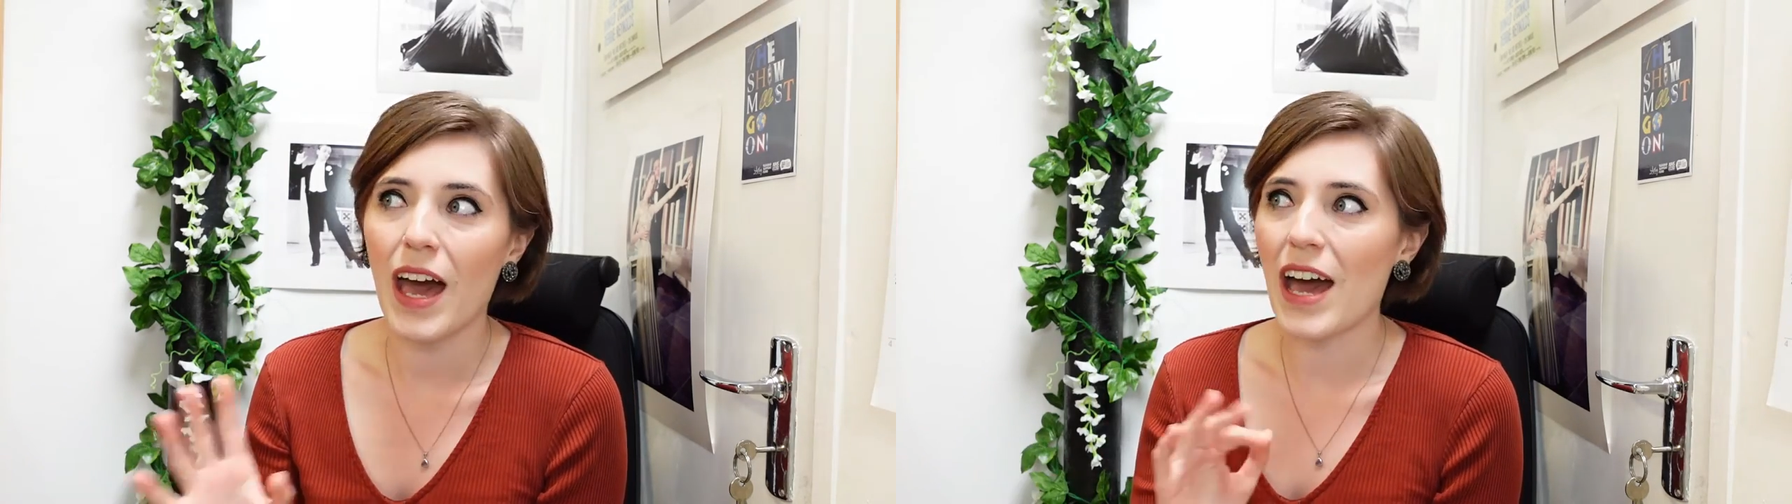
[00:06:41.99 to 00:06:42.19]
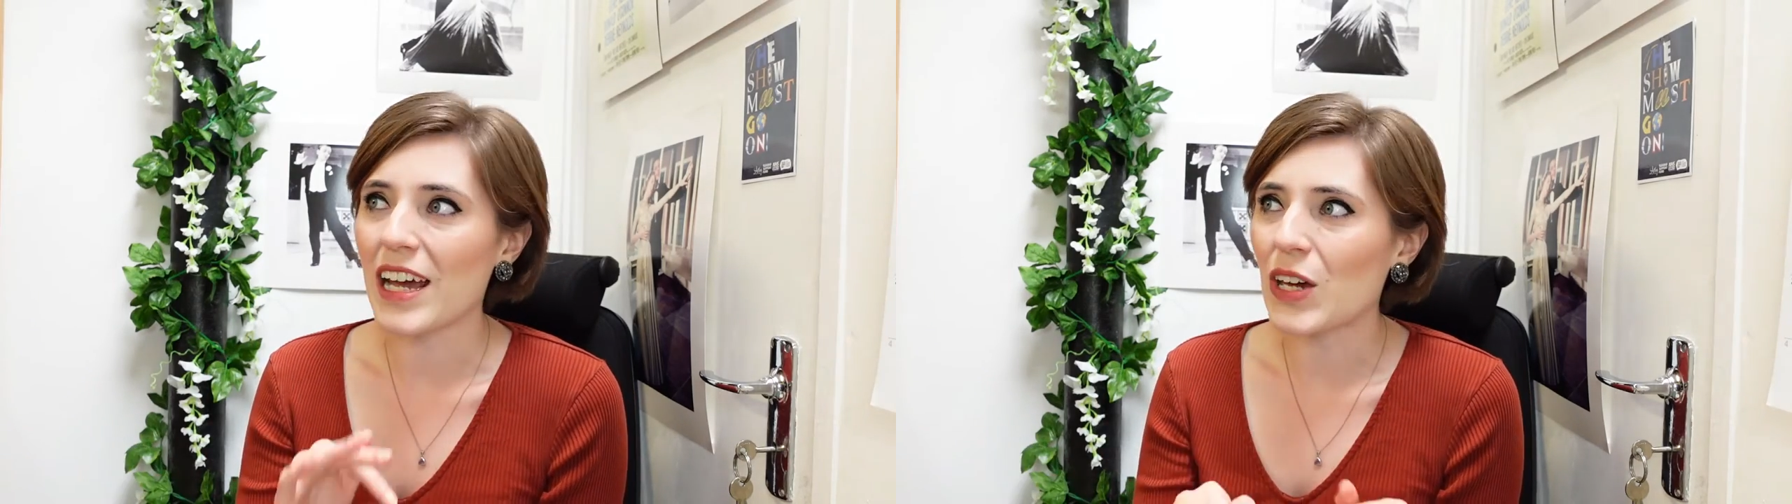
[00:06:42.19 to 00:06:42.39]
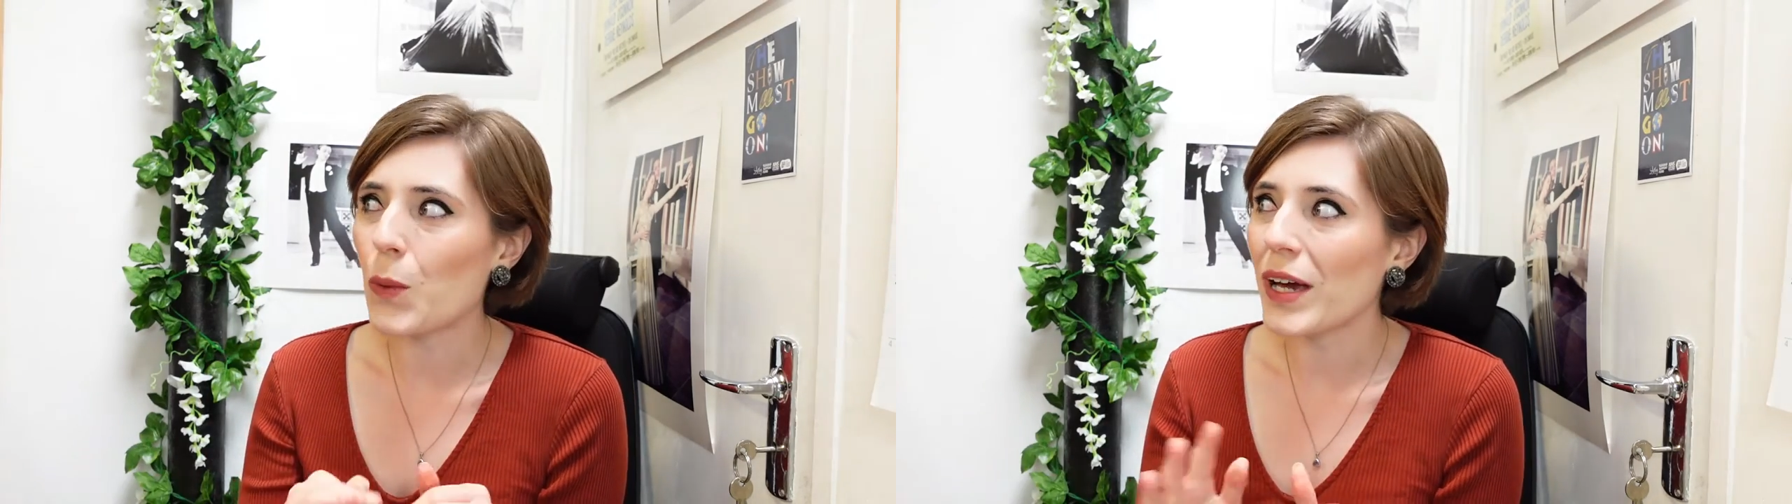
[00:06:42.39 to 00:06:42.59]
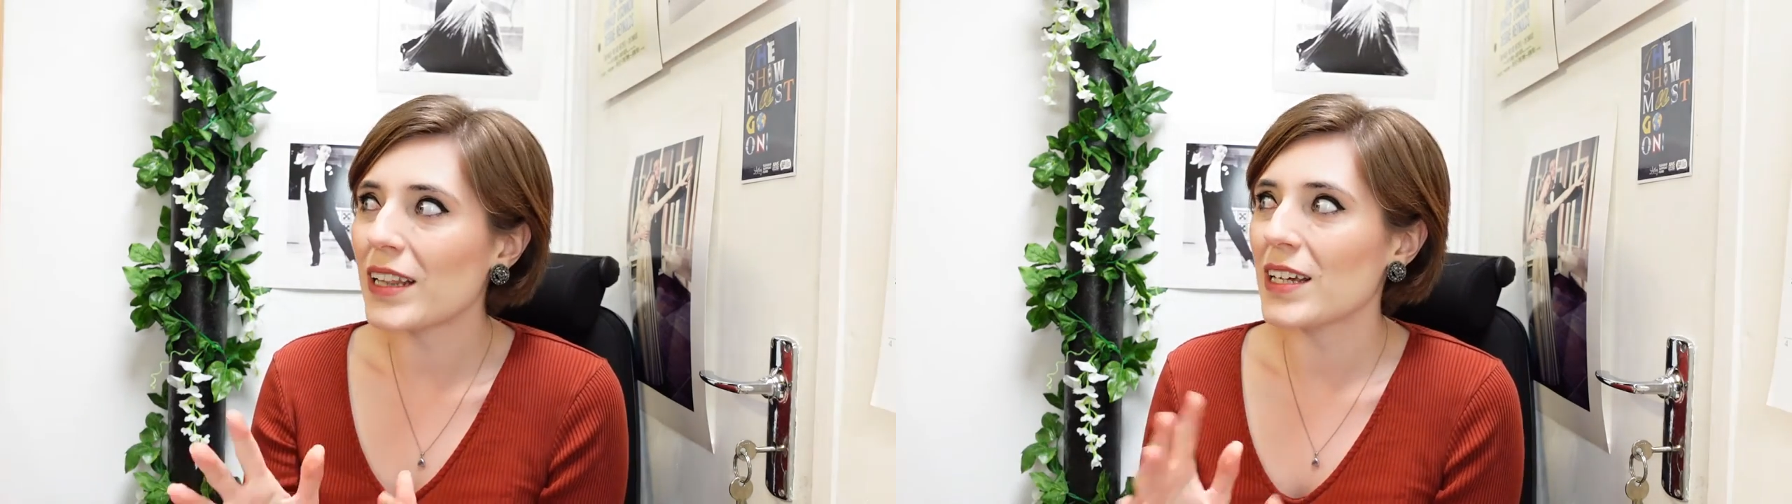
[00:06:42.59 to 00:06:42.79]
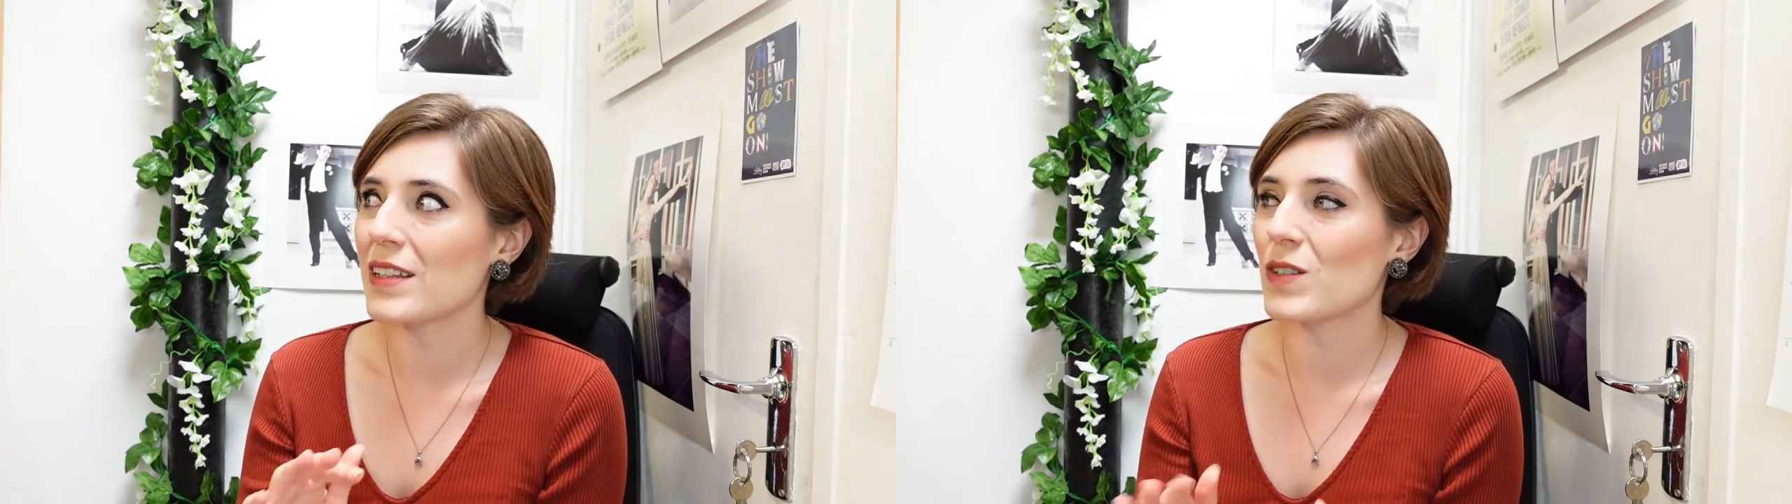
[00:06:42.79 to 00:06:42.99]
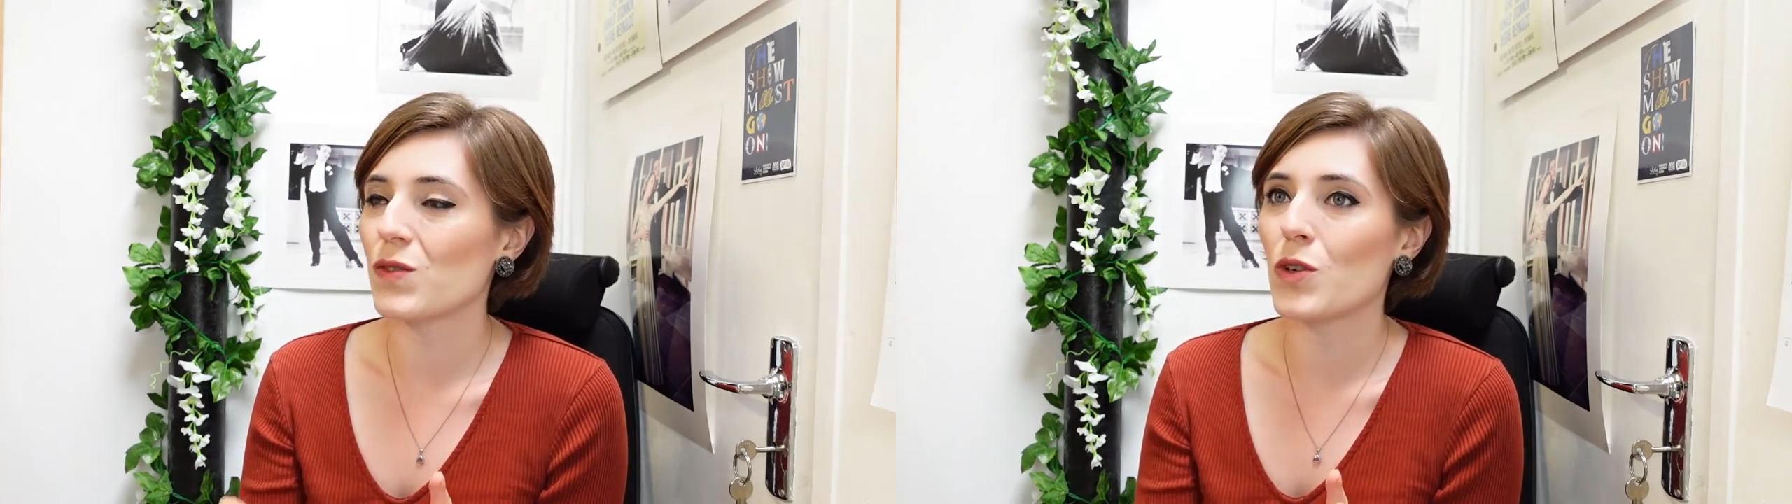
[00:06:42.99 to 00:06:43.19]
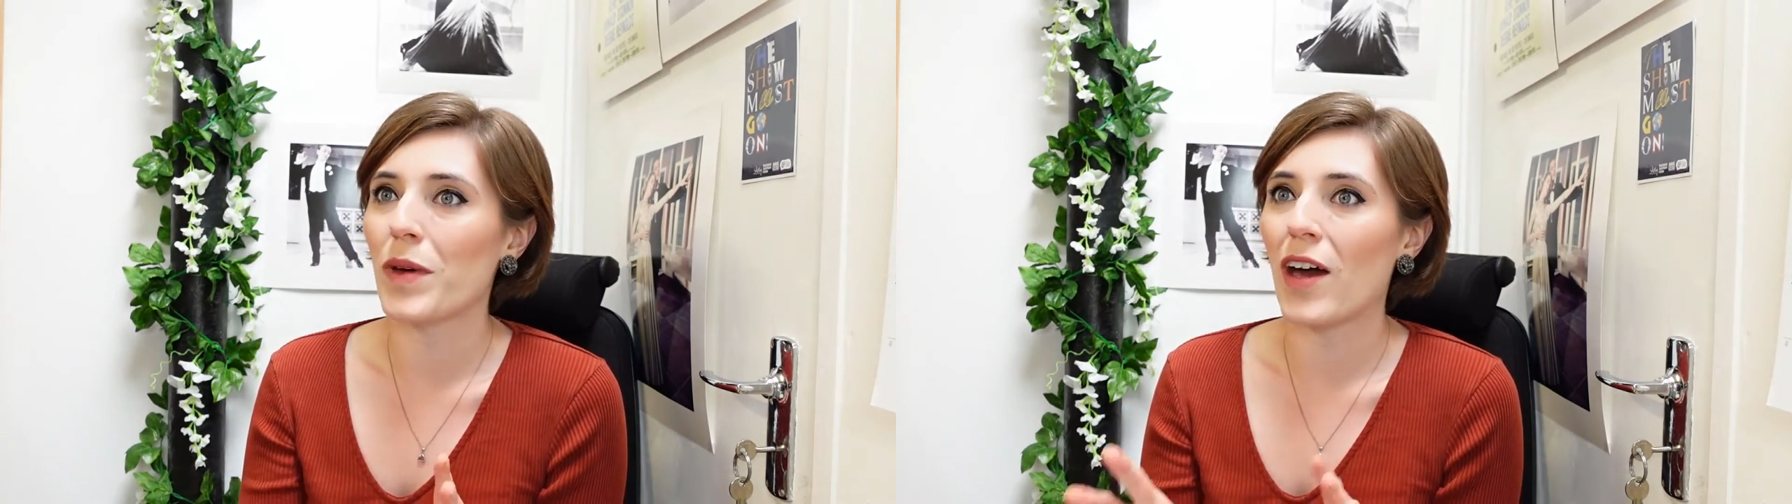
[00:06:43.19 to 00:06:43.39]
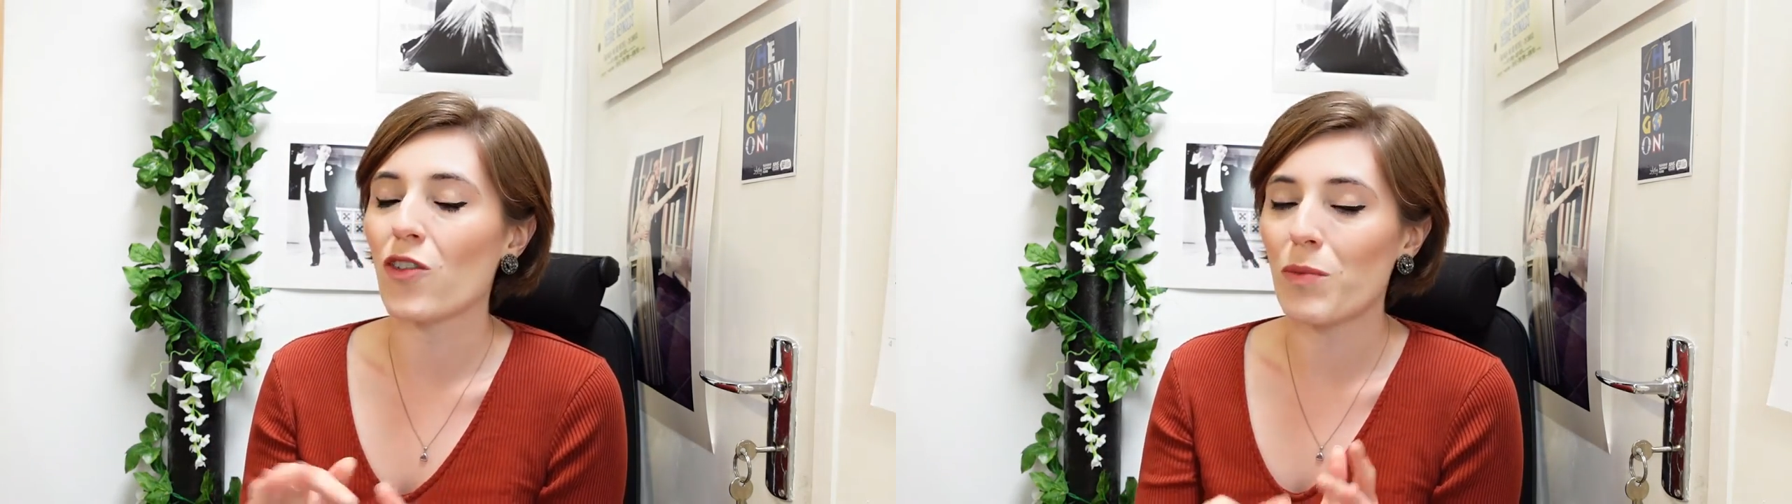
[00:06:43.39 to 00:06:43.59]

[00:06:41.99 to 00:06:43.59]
And I quite like this format of